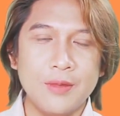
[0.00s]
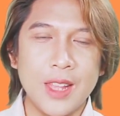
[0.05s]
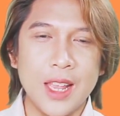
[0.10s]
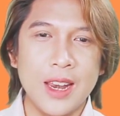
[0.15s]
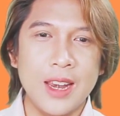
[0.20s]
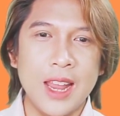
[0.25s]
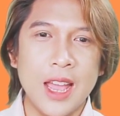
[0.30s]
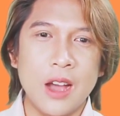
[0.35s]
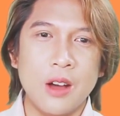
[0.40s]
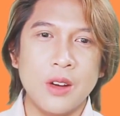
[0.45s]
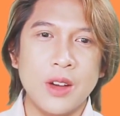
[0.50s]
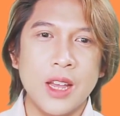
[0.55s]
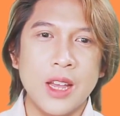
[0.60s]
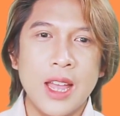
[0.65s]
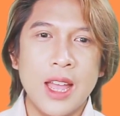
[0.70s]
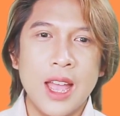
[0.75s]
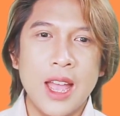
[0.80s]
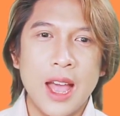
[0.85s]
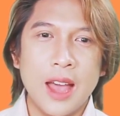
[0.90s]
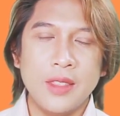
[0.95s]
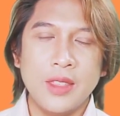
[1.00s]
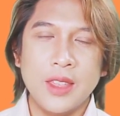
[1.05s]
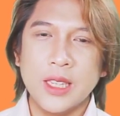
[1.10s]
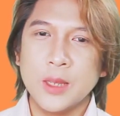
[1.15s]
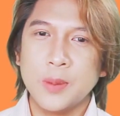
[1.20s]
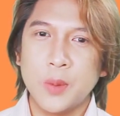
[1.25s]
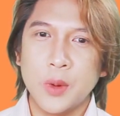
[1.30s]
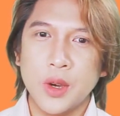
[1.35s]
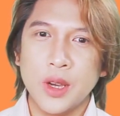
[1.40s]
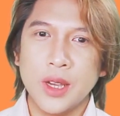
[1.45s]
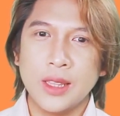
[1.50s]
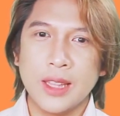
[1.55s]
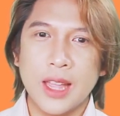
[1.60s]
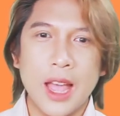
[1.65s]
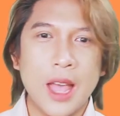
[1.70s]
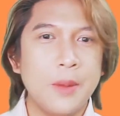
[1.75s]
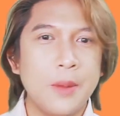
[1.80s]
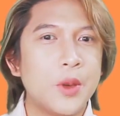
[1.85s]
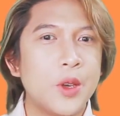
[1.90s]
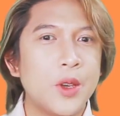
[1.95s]
Now, at this point,
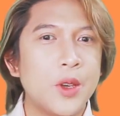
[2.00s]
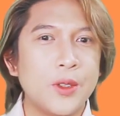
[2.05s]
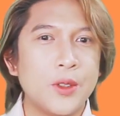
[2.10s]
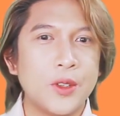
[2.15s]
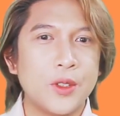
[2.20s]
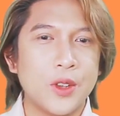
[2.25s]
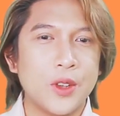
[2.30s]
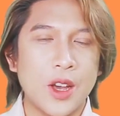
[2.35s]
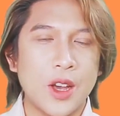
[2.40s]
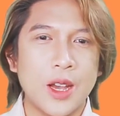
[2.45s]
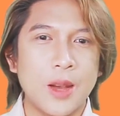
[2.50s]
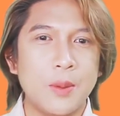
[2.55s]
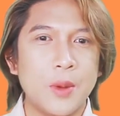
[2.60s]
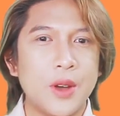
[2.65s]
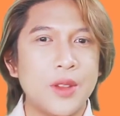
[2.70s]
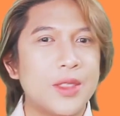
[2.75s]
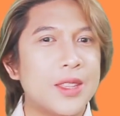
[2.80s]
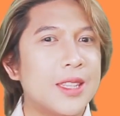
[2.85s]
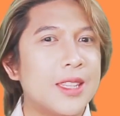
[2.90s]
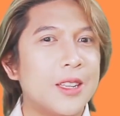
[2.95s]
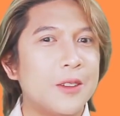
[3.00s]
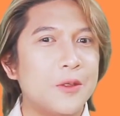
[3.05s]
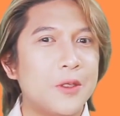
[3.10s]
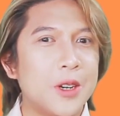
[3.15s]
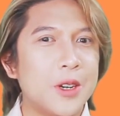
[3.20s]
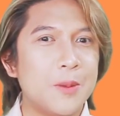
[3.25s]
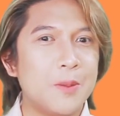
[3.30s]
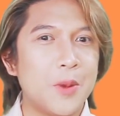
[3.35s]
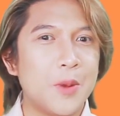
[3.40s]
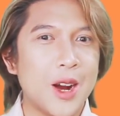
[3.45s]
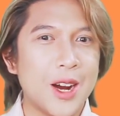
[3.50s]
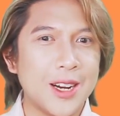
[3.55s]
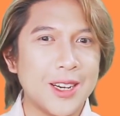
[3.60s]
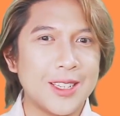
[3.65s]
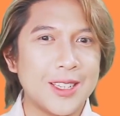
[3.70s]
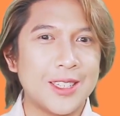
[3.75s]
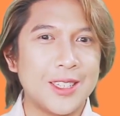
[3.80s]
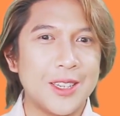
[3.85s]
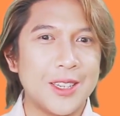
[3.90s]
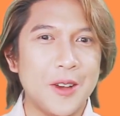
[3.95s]
I'm going to talk about the different
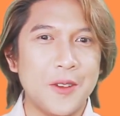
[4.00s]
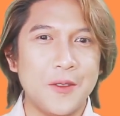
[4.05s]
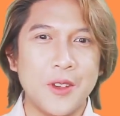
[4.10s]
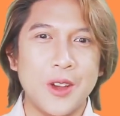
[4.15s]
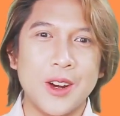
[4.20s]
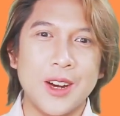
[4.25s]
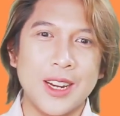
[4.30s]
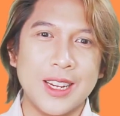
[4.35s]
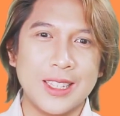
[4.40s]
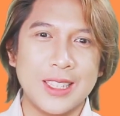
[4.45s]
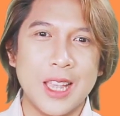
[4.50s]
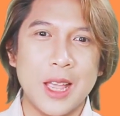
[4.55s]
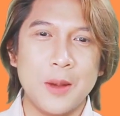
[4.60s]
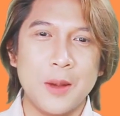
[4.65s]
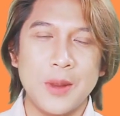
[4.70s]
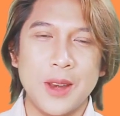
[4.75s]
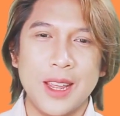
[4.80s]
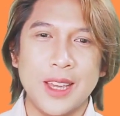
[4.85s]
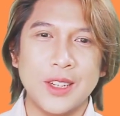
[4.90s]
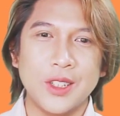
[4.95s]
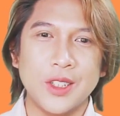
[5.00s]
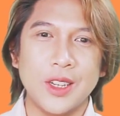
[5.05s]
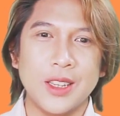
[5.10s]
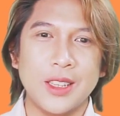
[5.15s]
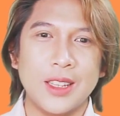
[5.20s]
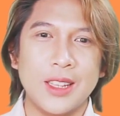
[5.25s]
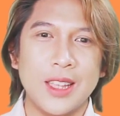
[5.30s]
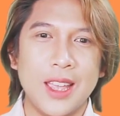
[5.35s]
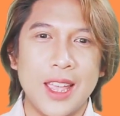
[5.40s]
parts of your examination,